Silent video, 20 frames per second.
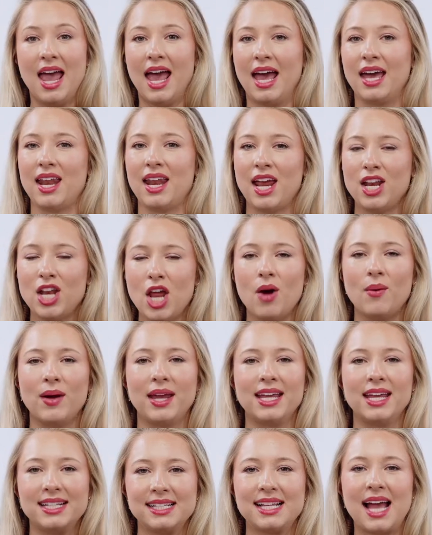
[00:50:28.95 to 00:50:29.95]
And I know
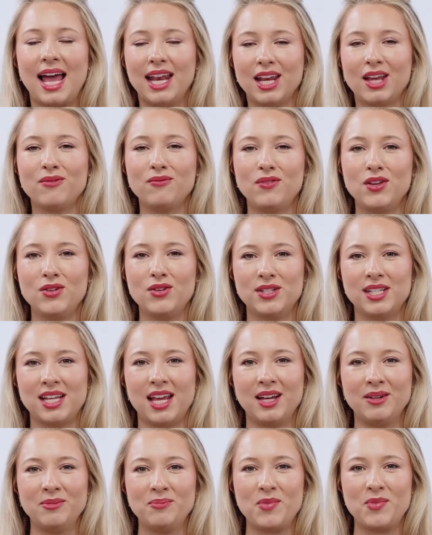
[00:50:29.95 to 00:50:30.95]
it gets kind of
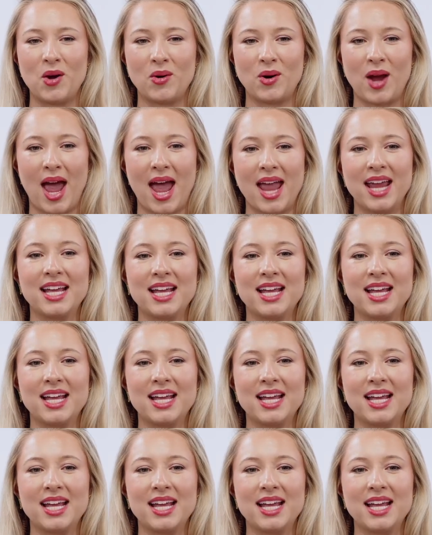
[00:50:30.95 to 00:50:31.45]
confusing, okay?